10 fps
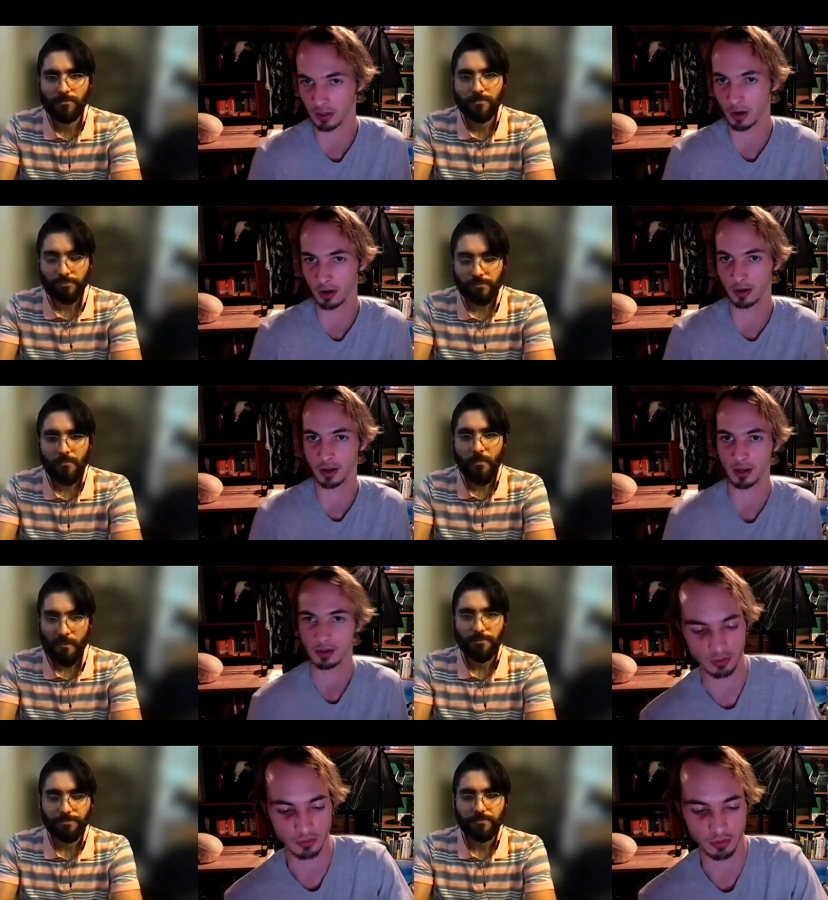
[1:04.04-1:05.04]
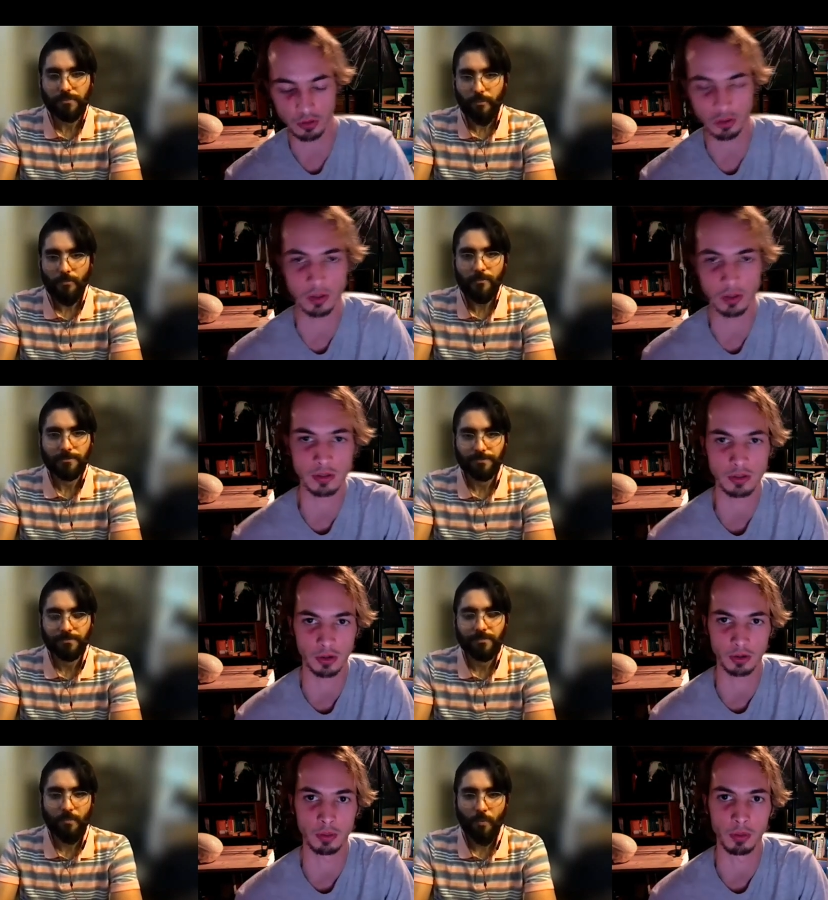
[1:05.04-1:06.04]
Speaker 1: Dark Knight usually
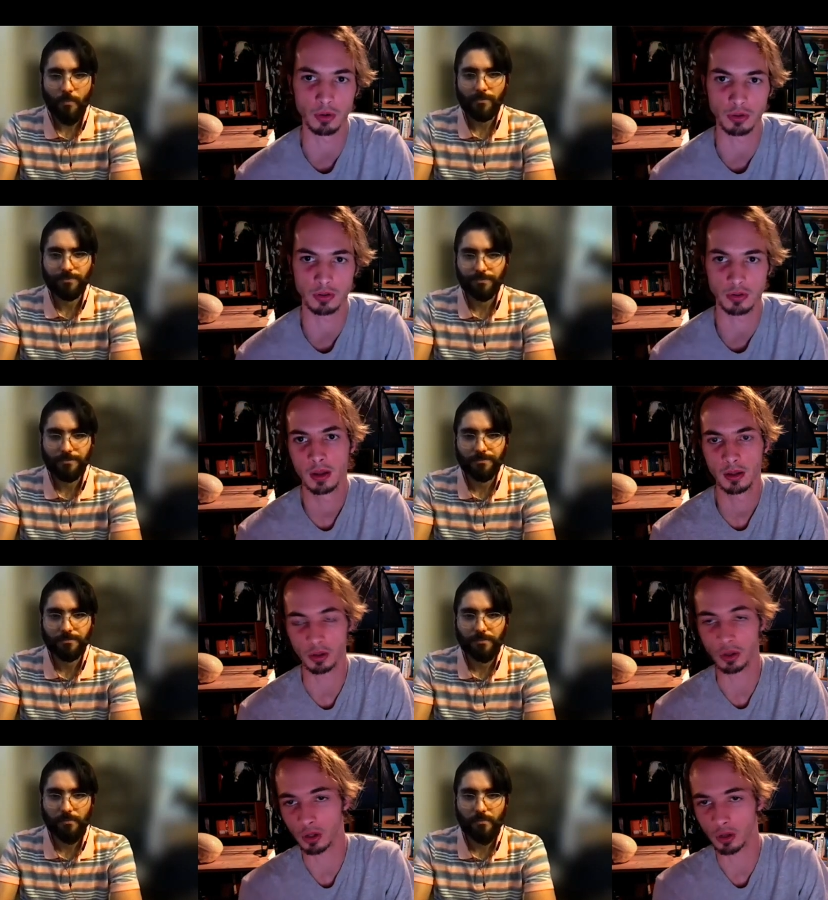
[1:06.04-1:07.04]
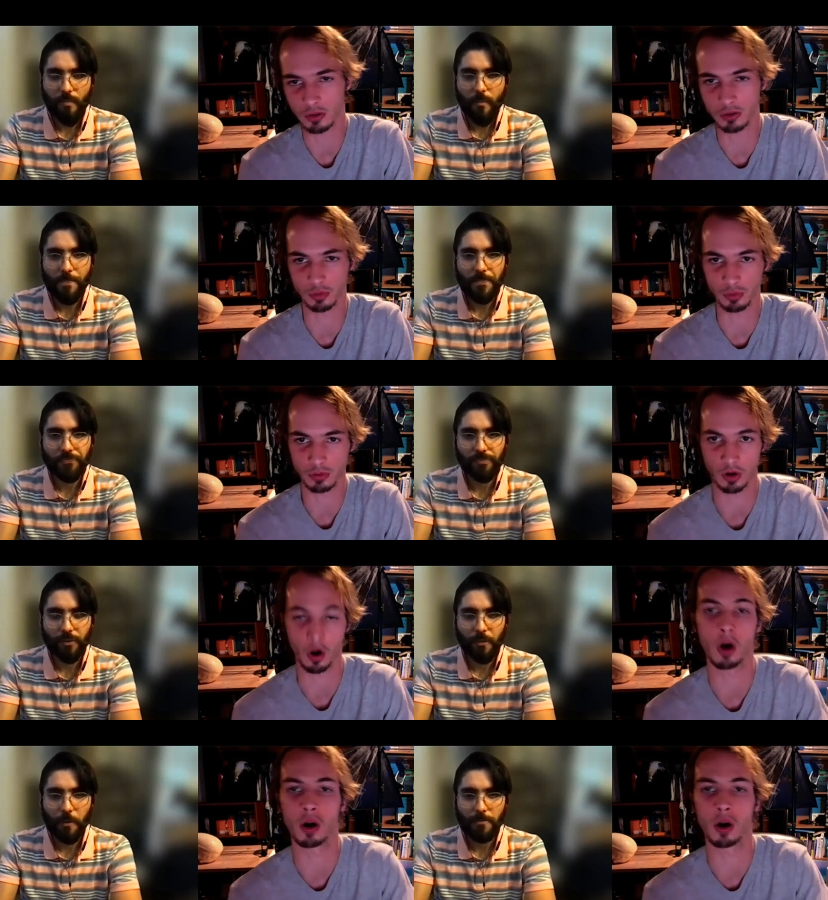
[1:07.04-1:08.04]
considered the most, the closest to
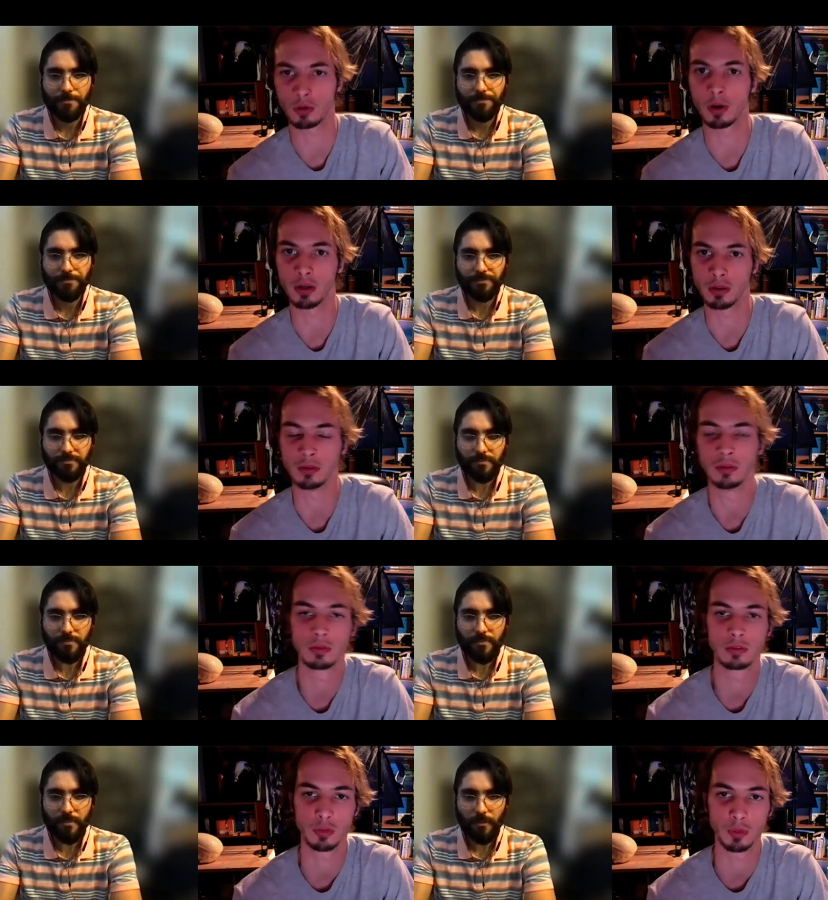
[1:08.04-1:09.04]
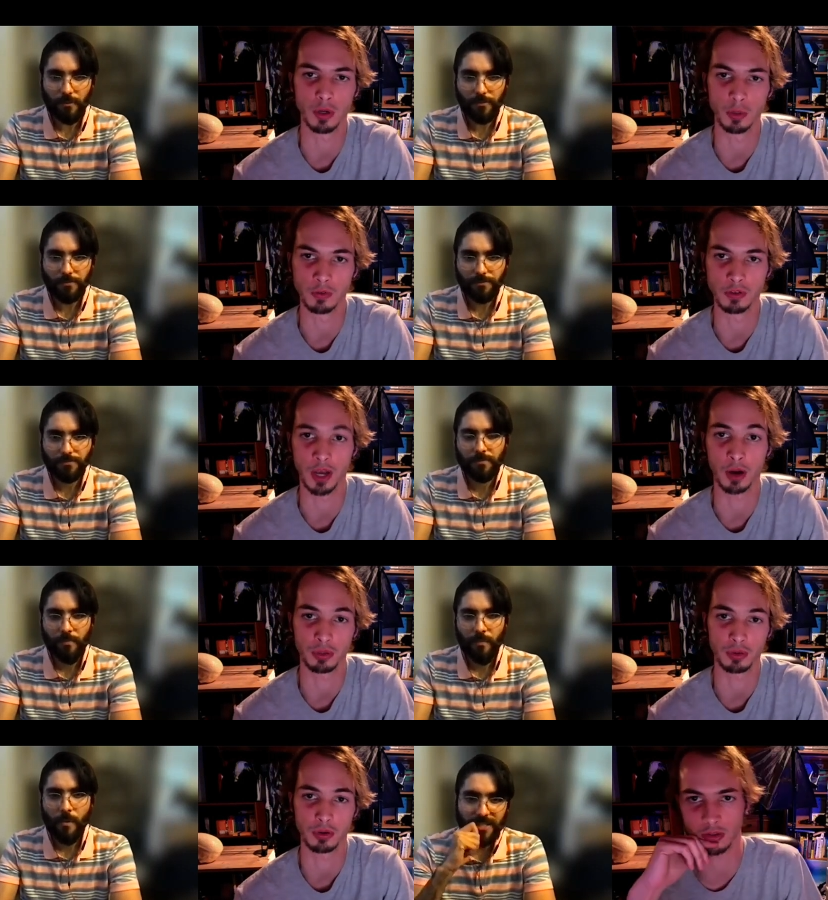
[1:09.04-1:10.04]
R rated superhero movies out
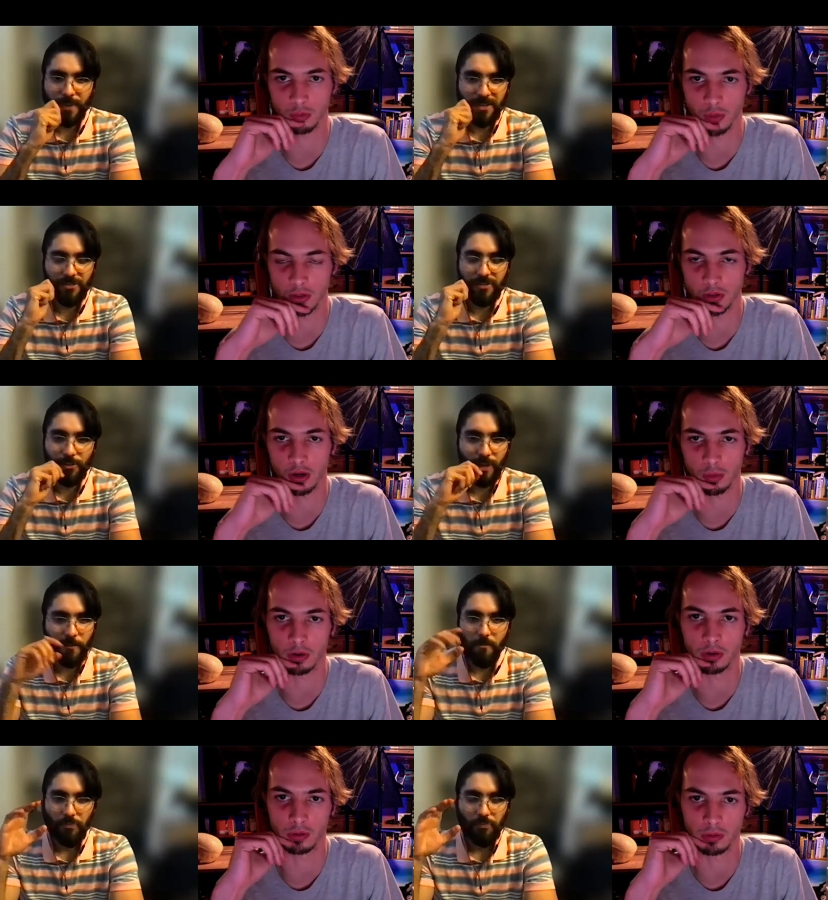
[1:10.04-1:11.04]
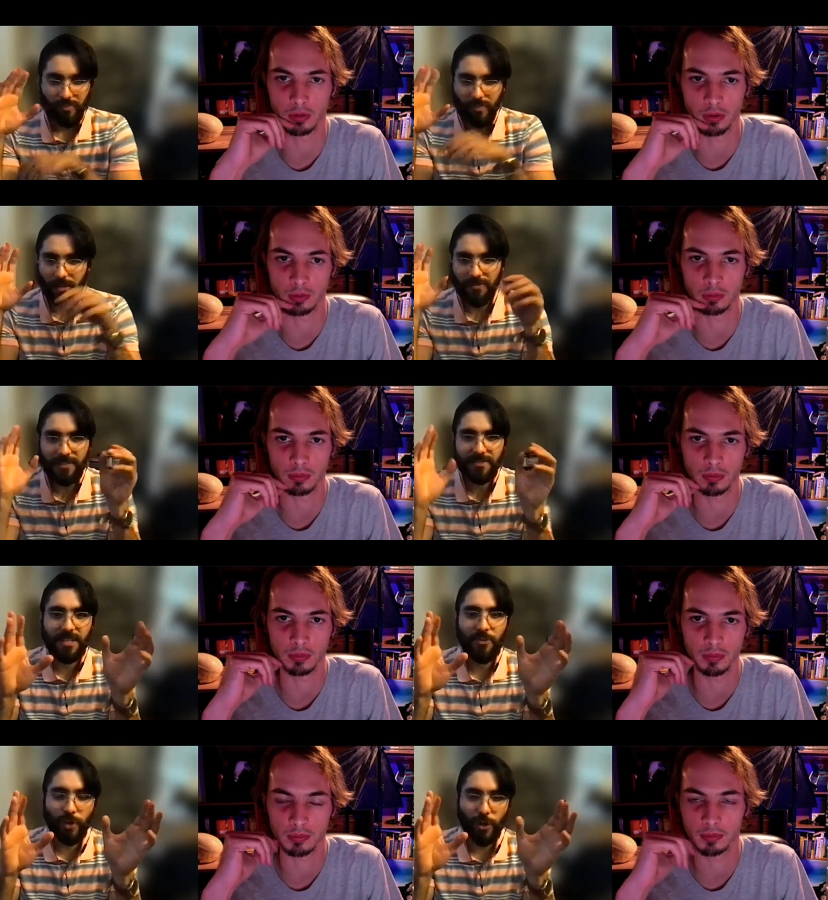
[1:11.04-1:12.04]
there.
Speaker 2: Especially when that
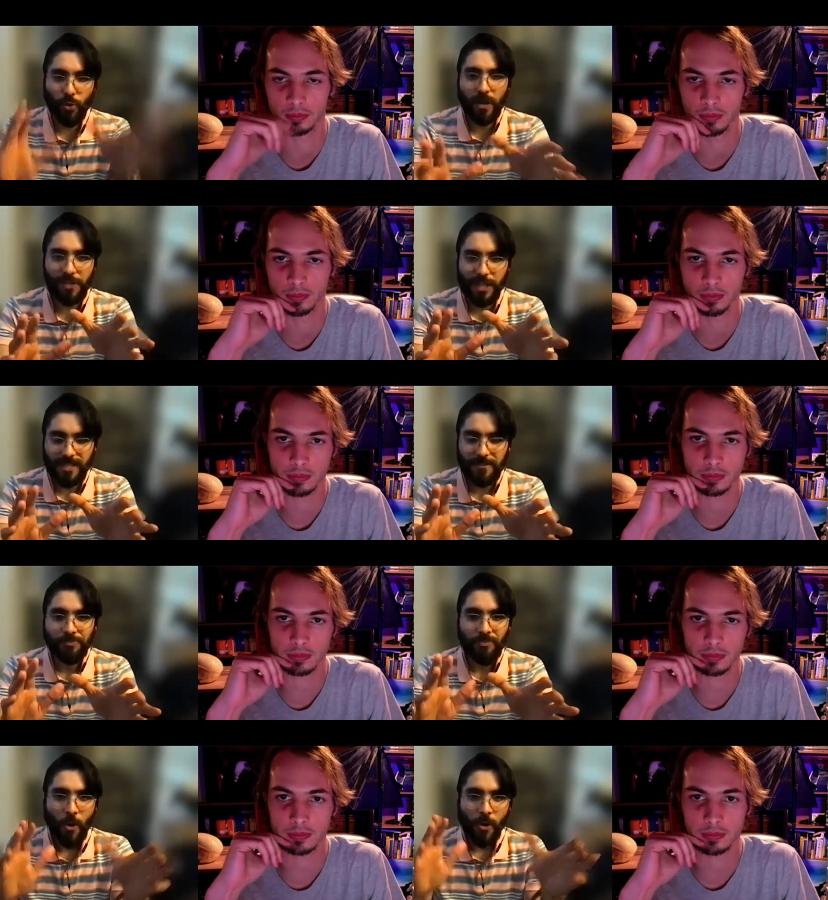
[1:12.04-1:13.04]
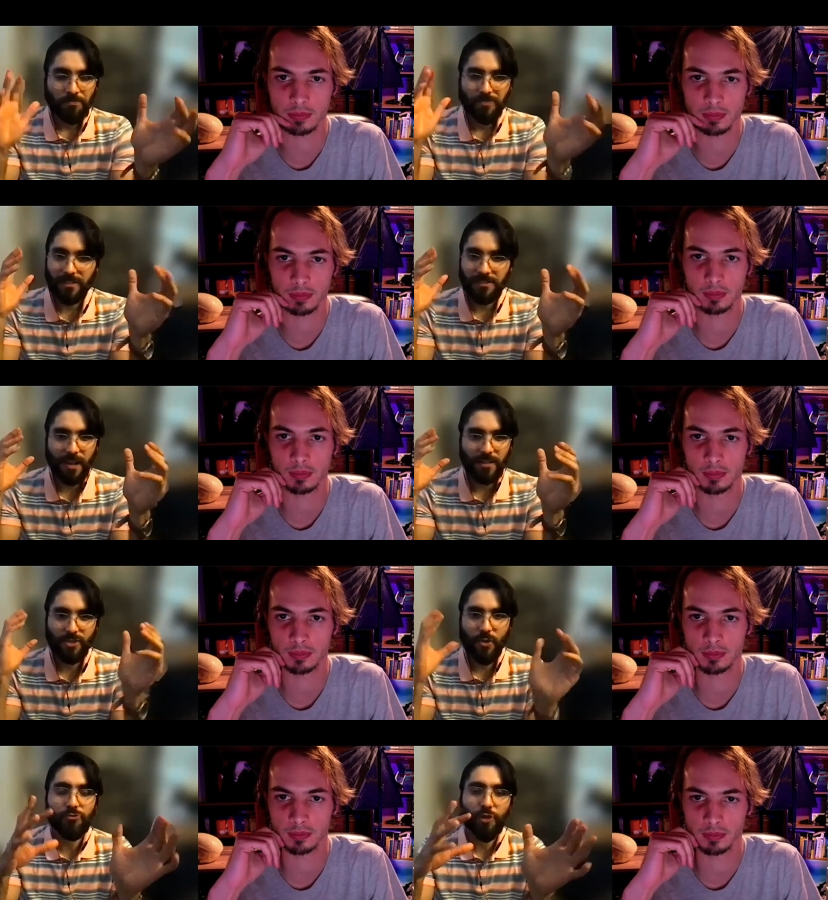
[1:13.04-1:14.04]
scene where Wanda is like
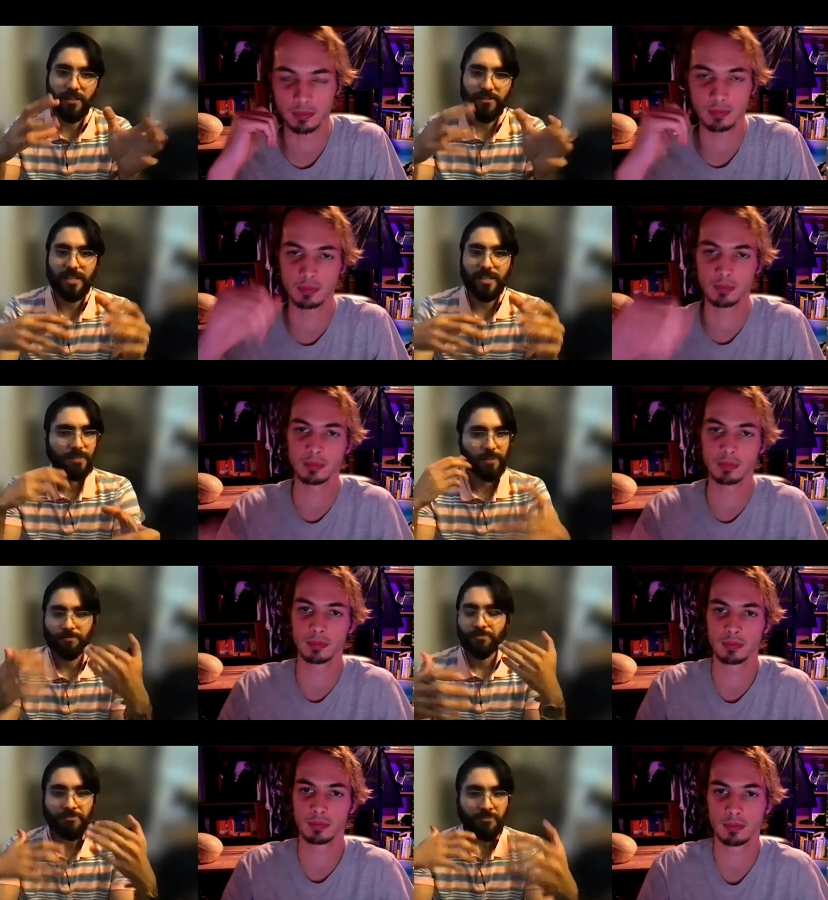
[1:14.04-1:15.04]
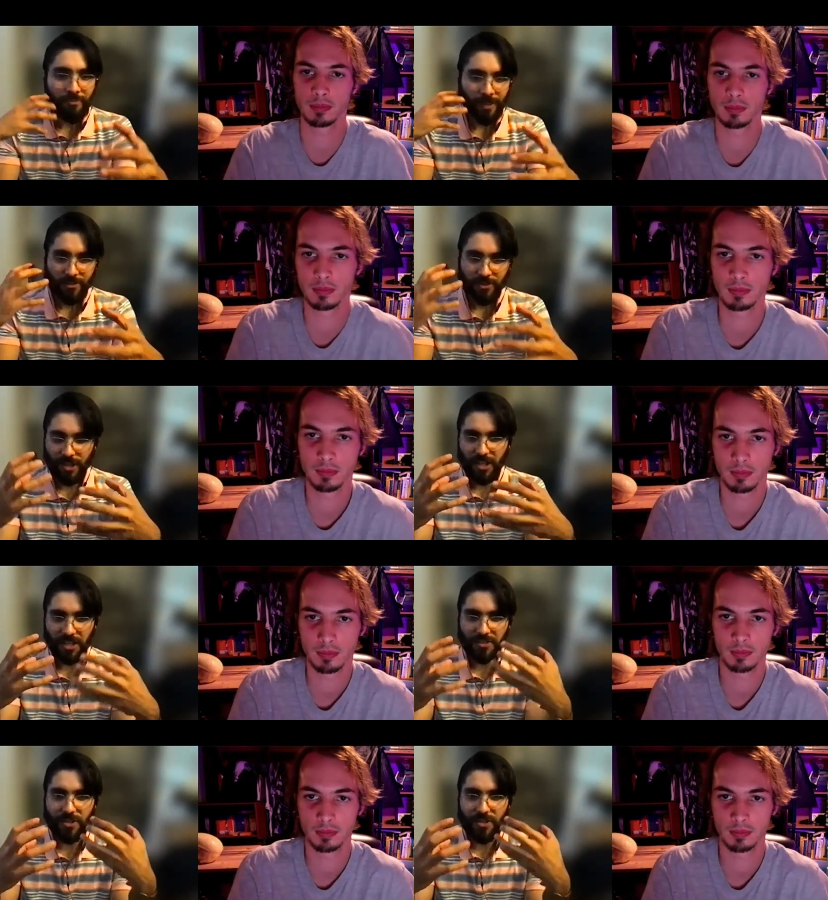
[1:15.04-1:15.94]
so crazy and like she she